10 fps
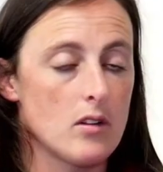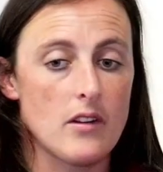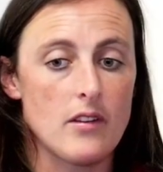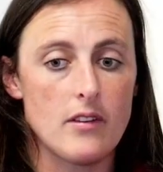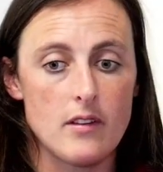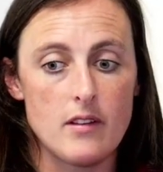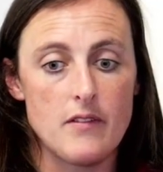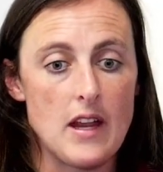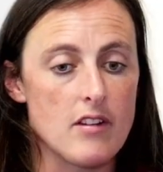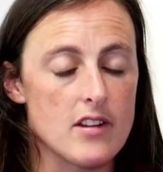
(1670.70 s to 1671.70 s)
you know, the,
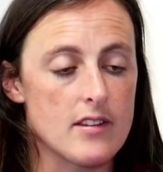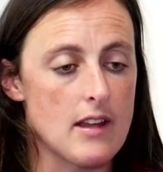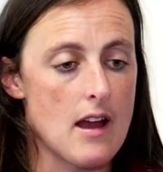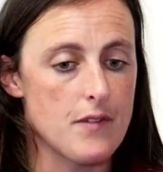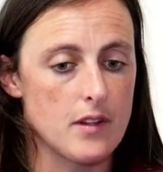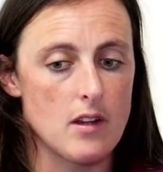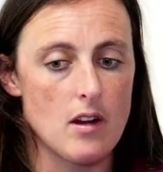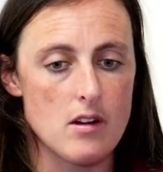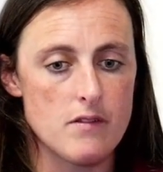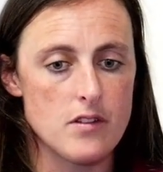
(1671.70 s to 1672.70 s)
the various staff at the
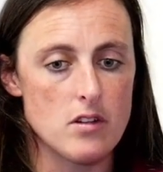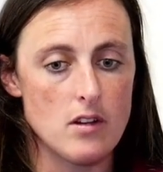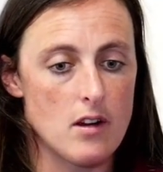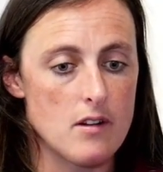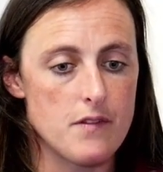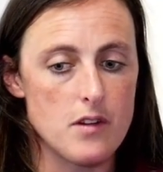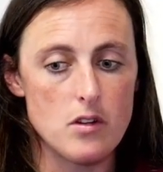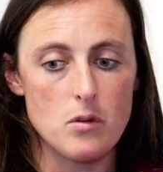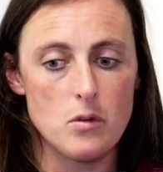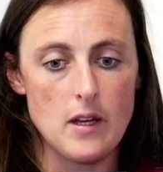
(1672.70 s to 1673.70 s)
R F
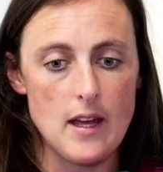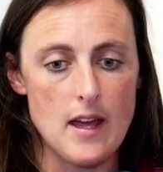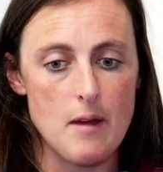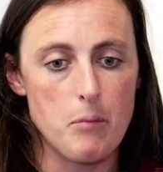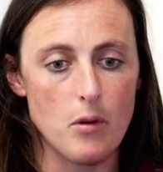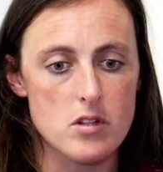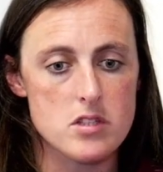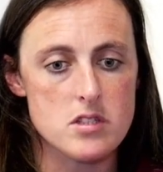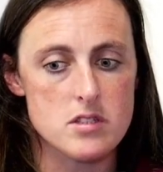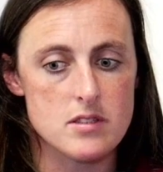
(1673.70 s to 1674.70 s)
U. Um,
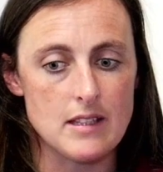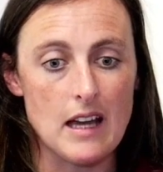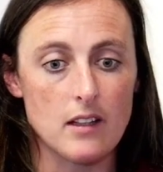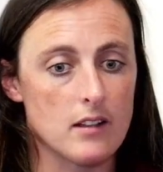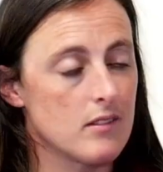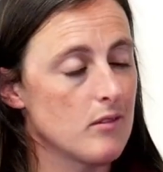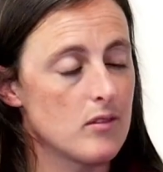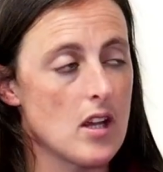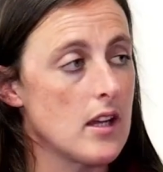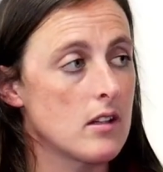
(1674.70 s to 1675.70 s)
but that'll
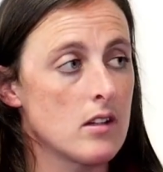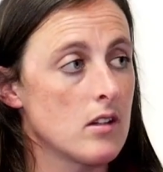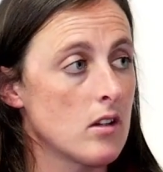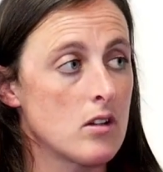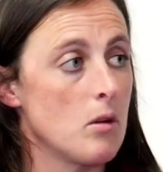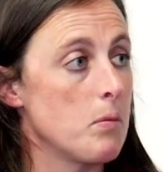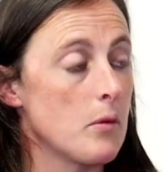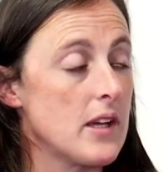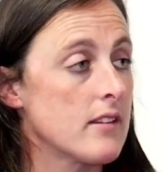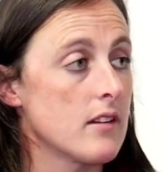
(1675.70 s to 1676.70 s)
take a couple
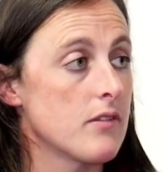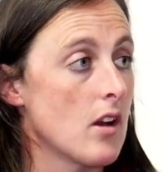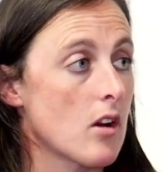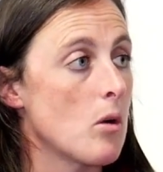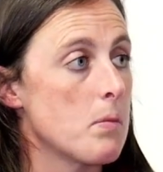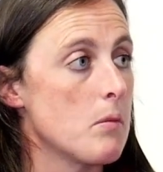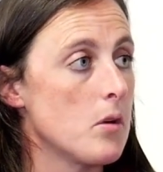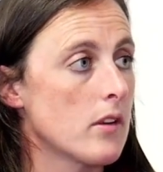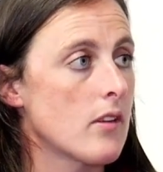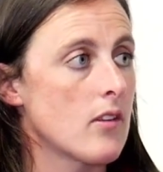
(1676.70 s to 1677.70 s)
of weeks, if not a couple
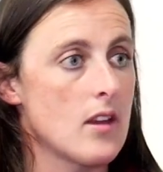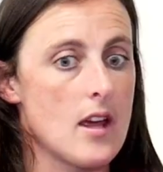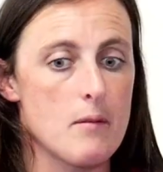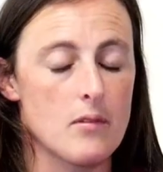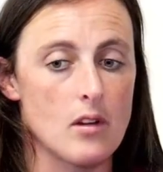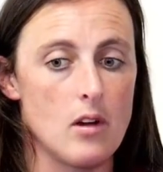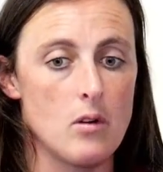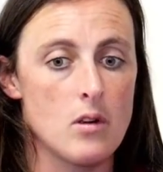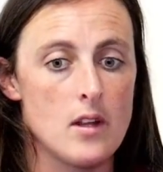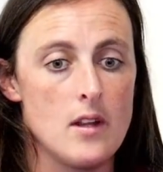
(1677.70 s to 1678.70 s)
of months. Um,
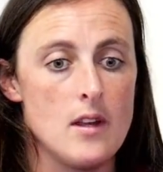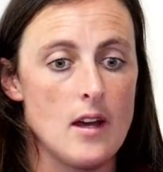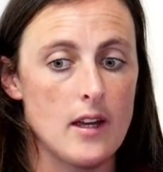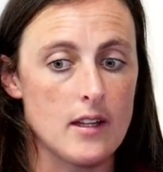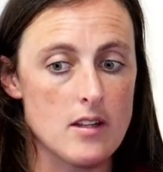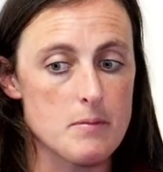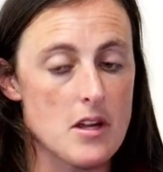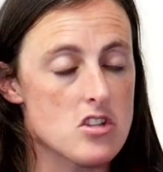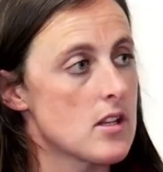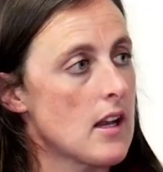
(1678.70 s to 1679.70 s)
so I can't
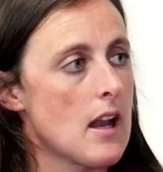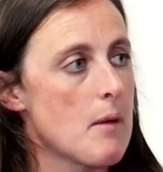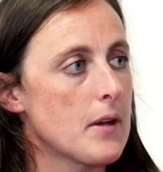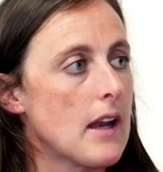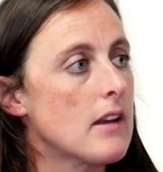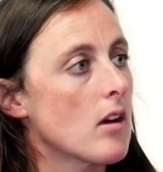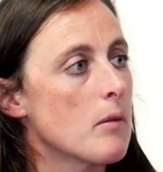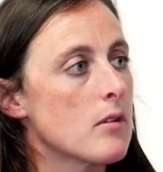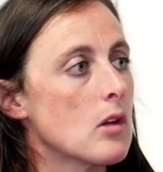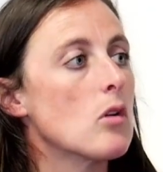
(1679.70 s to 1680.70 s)
imagine happen
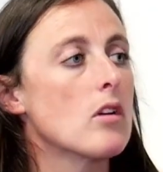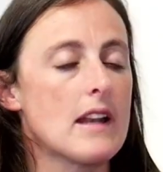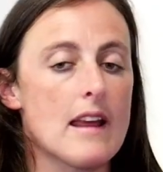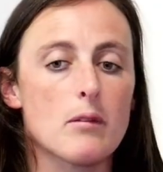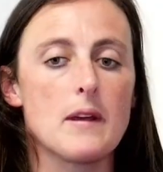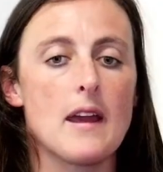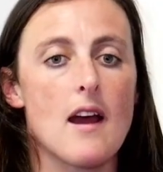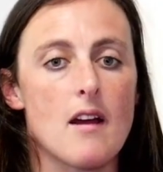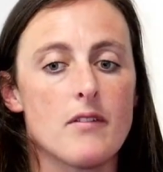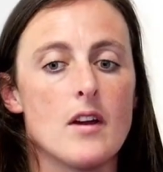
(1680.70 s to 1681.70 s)
anytime soon, unless we
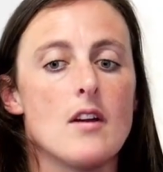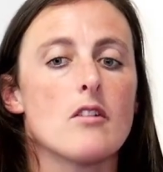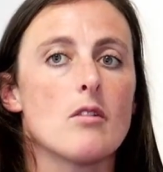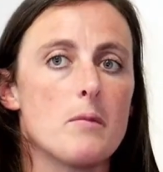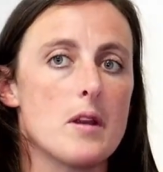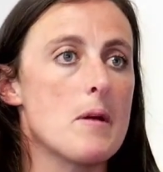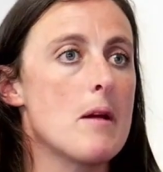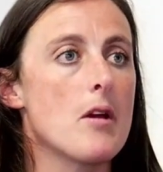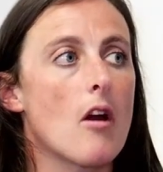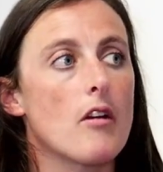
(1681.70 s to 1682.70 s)
have somebody
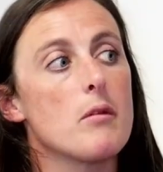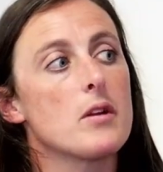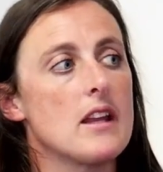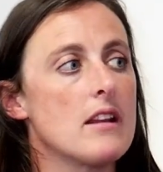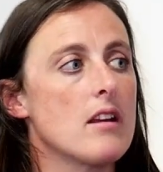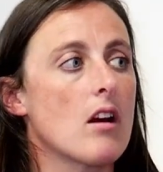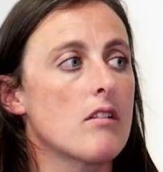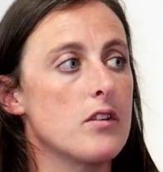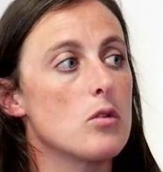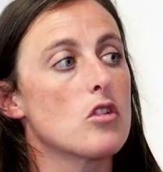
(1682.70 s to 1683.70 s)
maybe already within the
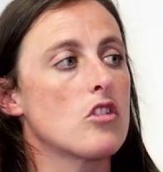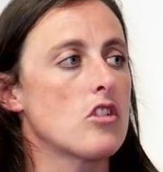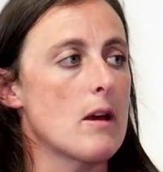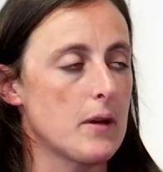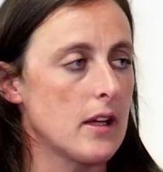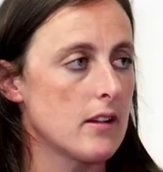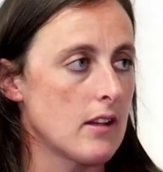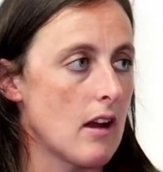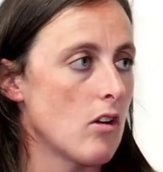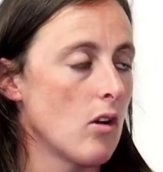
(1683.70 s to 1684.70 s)
R F U just stepping
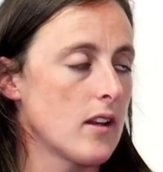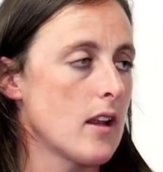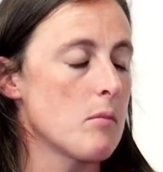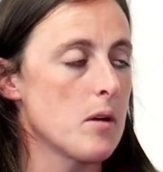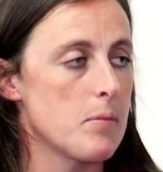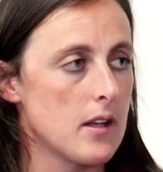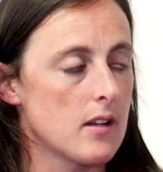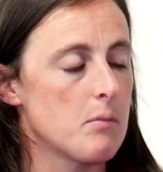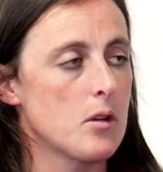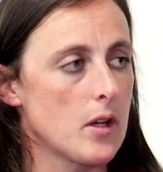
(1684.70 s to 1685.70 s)
into that role, then it might be a
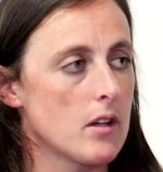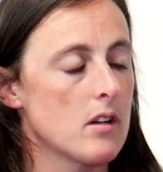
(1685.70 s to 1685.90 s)
little bit